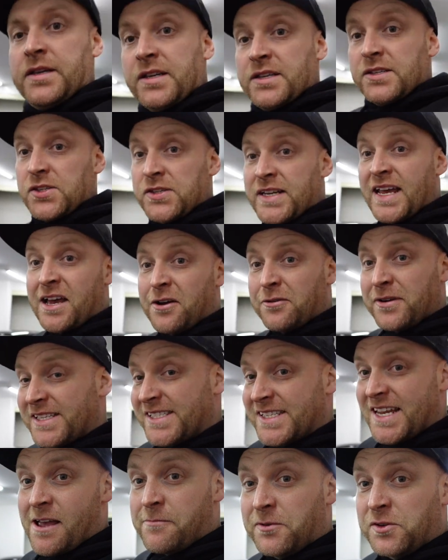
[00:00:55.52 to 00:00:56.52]
So now
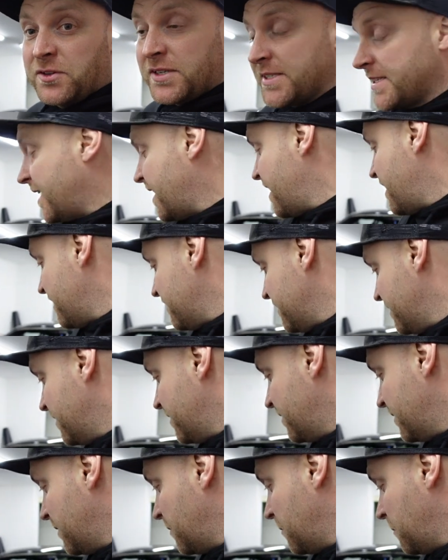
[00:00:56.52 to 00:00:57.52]
it's time to start
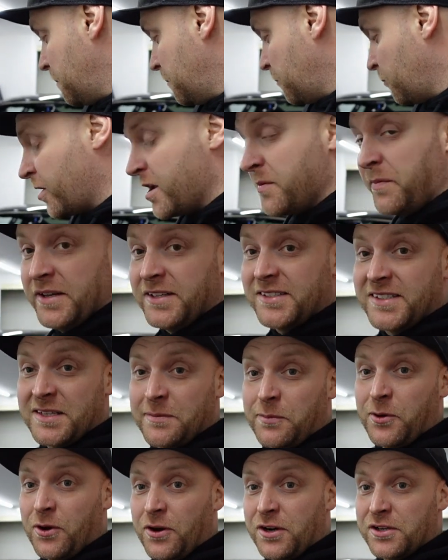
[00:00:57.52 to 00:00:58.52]
rebuilding
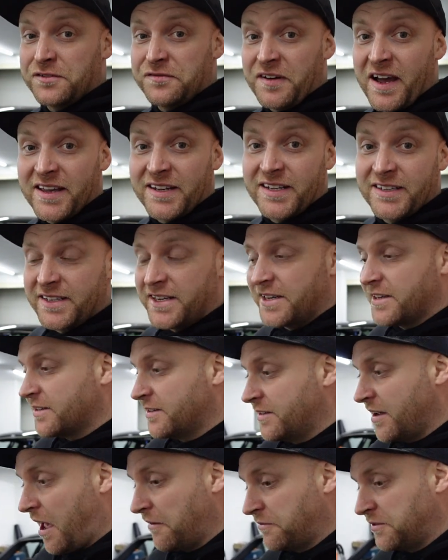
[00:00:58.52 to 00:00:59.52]
the Porsche, finally,
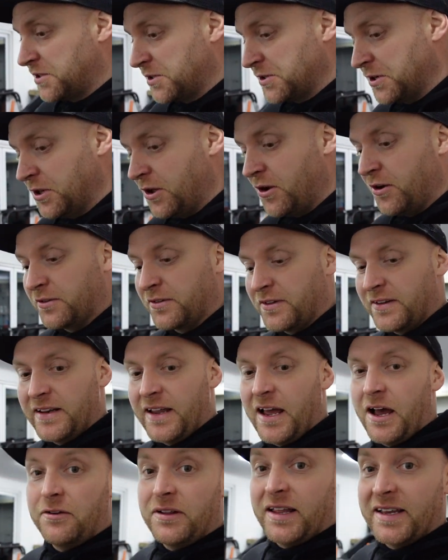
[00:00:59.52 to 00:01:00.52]
after so long.
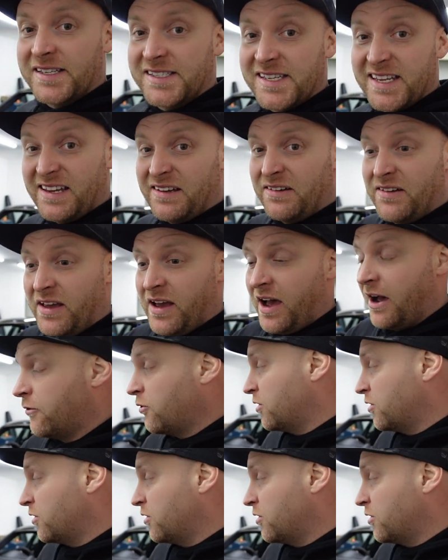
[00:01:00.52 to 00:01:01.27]
Now, like I say, I've